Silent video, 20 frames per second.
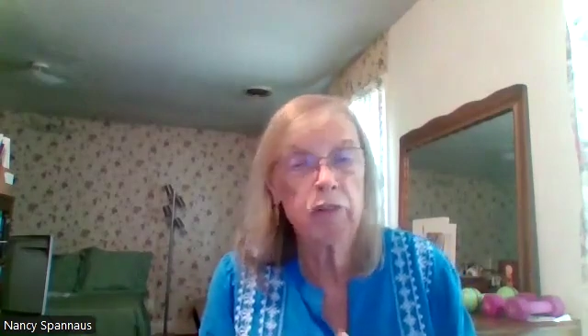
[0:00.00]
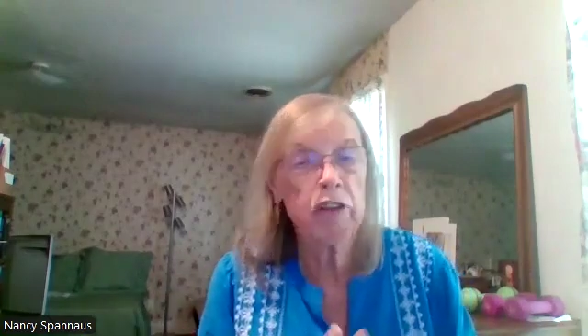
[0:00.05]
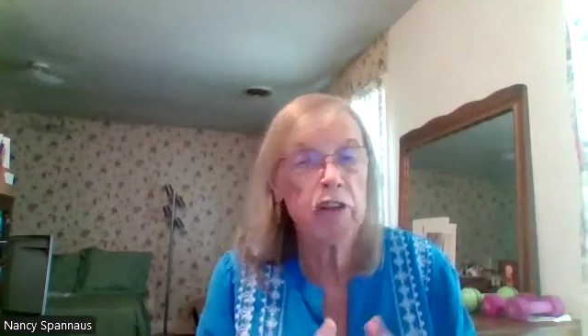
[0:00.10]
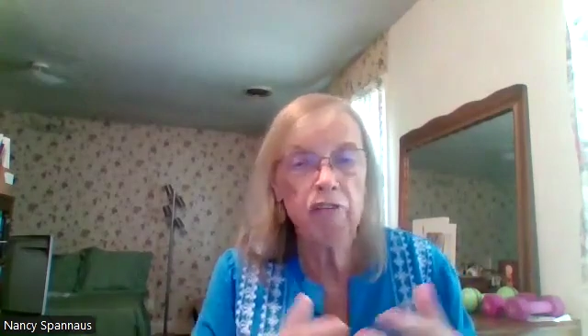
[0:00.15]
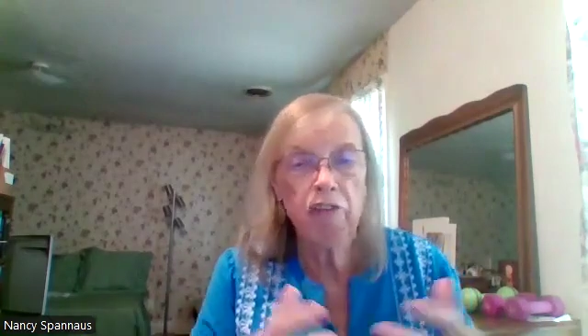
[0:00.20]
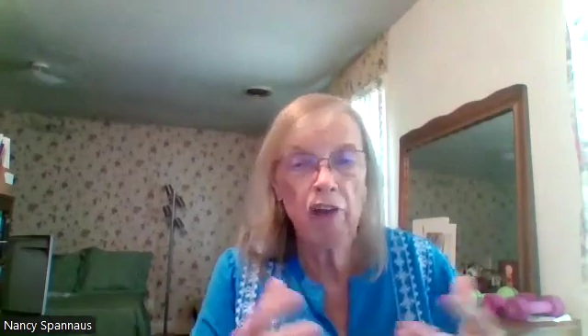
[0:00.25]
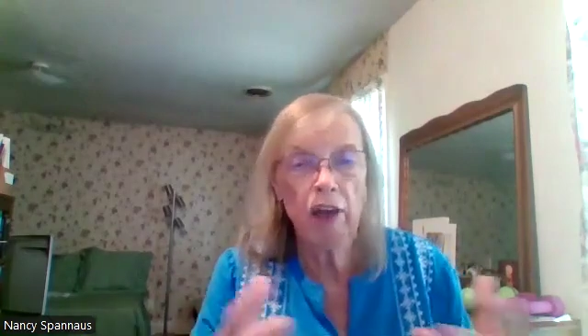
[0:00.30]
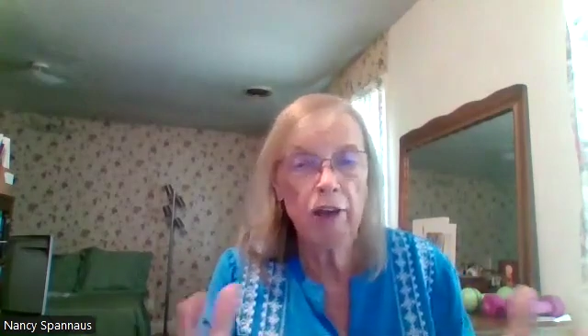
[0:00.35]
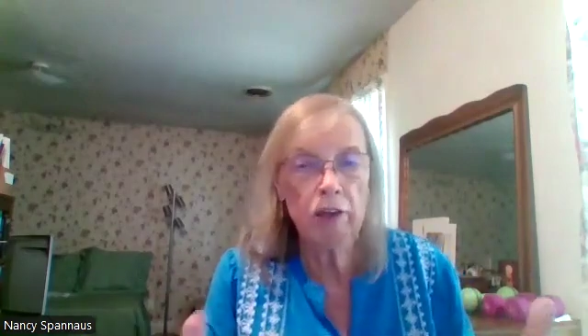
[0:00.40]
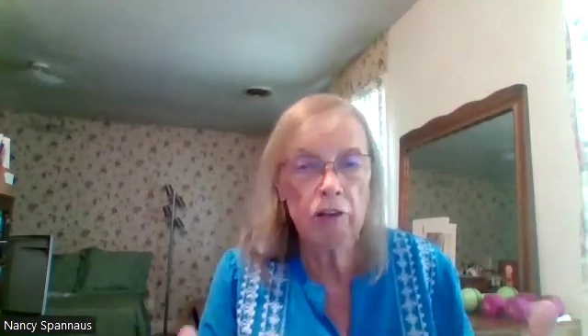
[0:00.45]

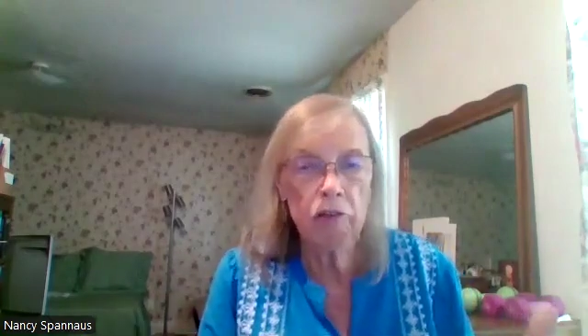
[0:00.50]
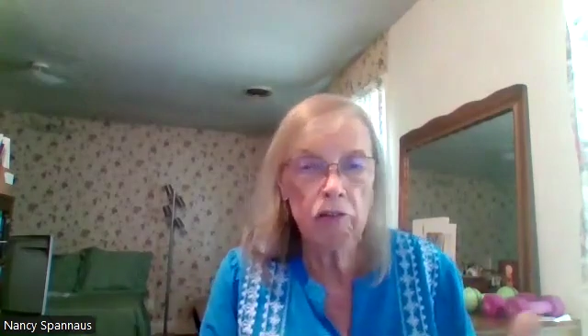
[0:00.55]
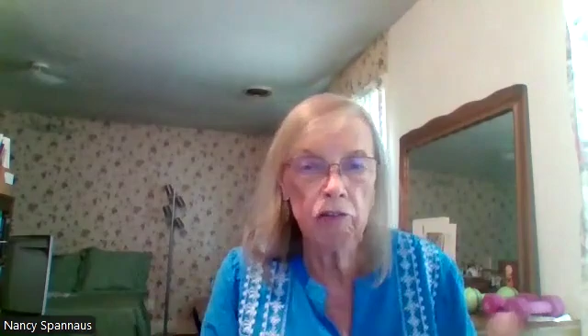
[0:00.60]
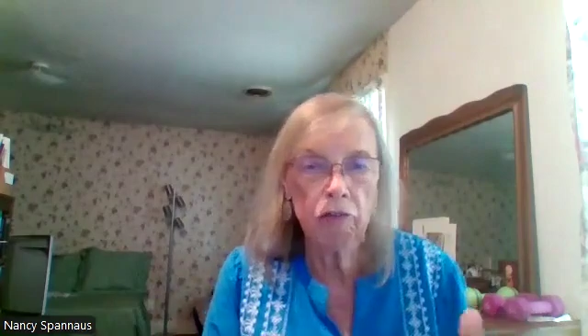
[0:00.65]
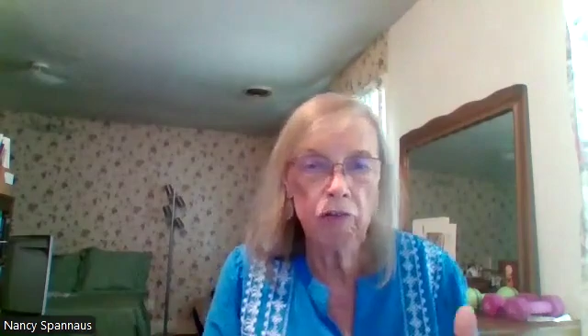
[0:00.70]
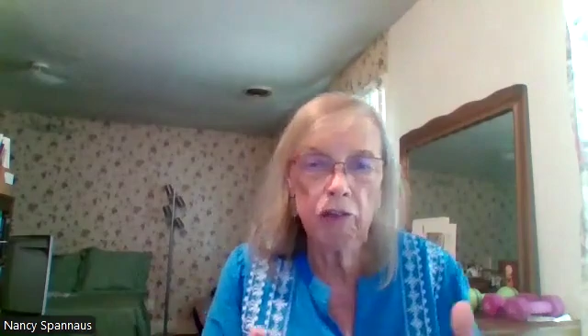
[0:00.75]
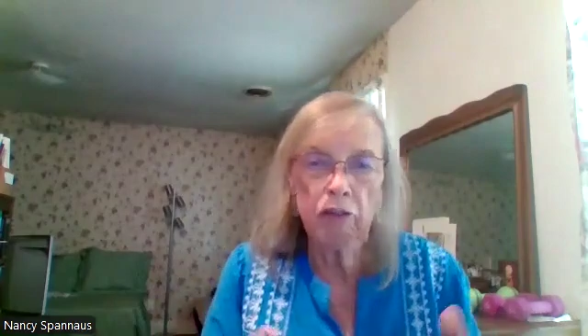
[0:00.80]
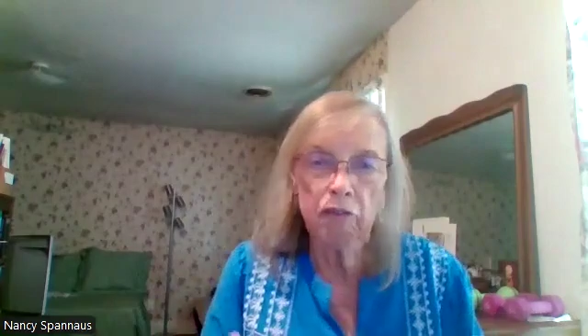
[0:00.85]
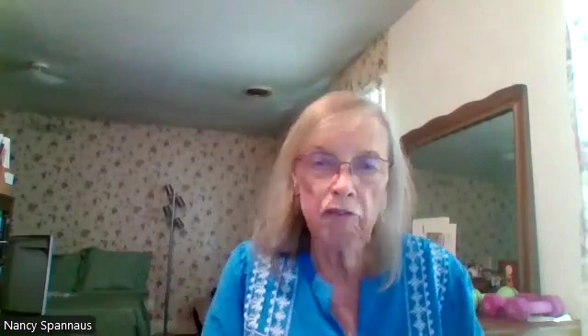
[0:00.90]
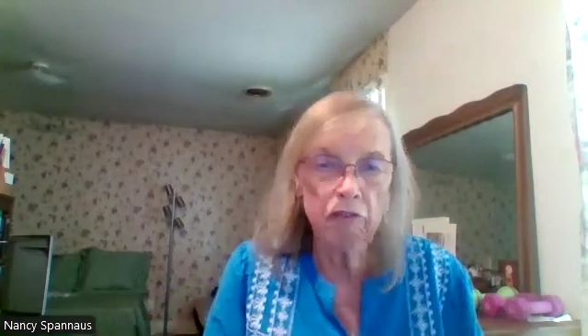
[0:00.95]
defended you
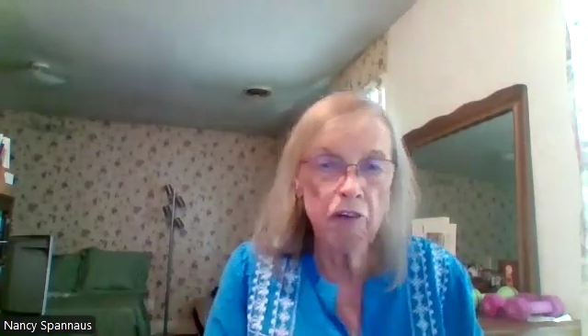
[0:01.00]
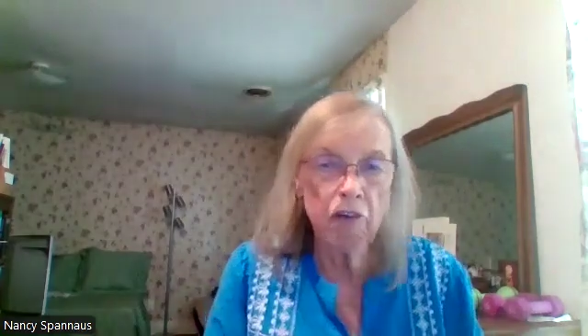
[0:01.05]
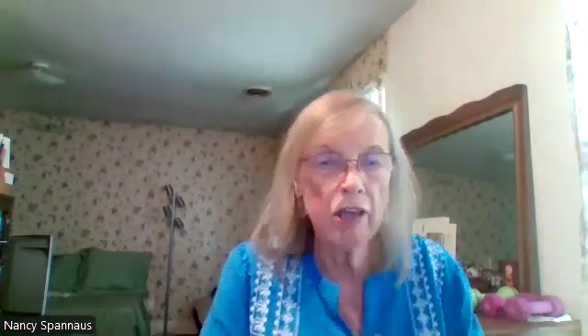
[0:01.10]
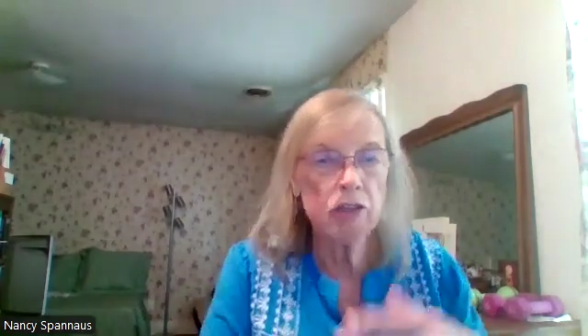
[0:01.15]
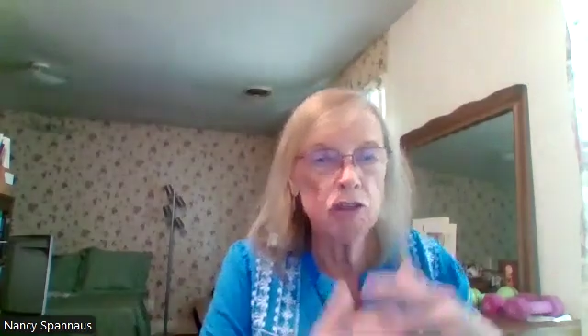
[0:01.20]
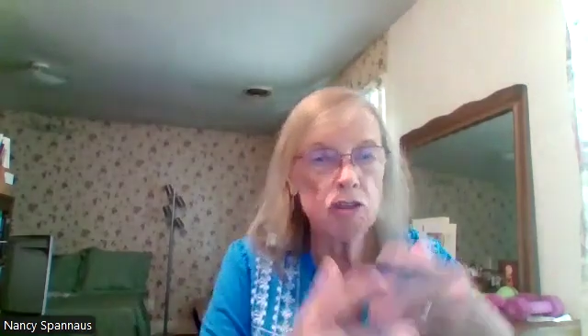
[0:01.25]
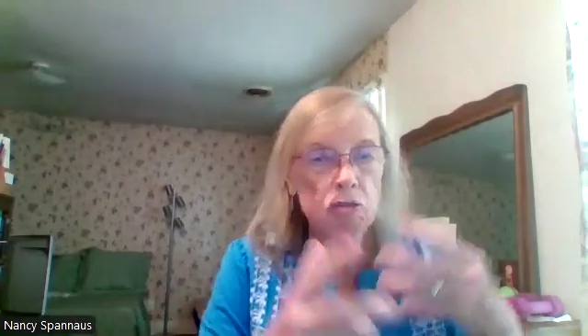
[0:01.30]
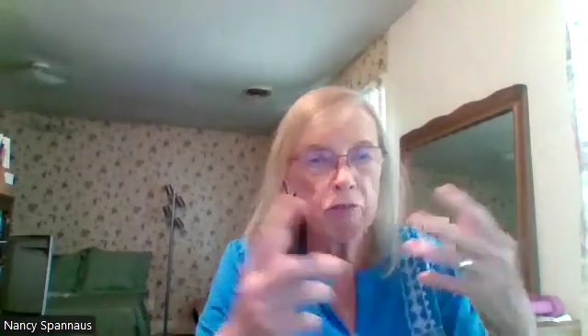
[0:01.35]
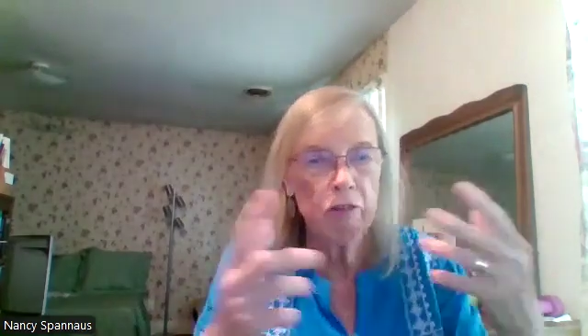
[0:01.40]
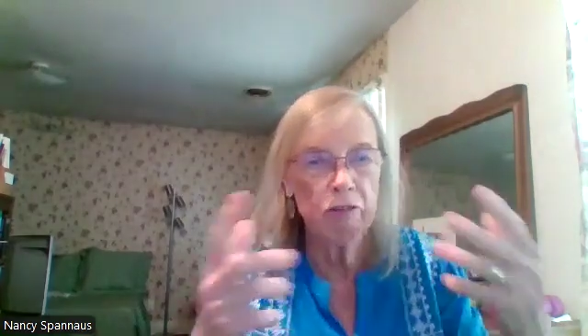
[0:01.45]
from the French,